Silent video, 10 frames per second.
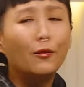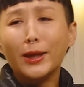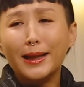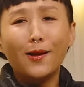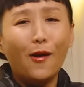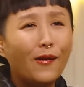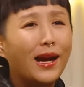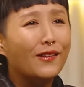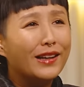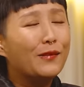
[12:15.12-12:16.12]
really,
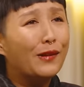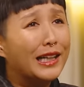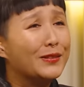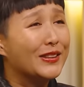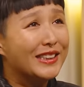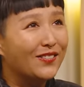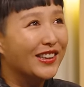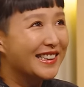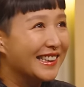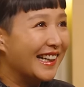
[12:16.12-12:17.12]
all I really want is for
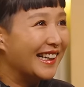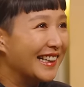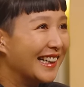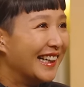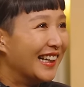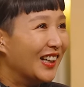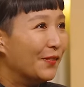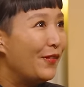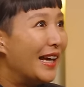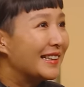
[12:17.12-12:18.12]
someone to like
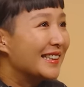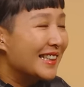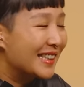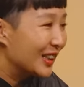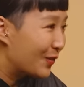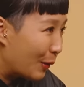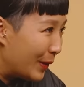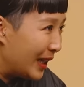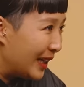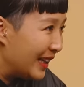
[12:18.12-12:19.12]
make decisions for
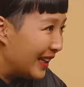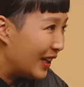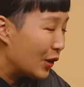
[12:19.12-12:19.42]
me.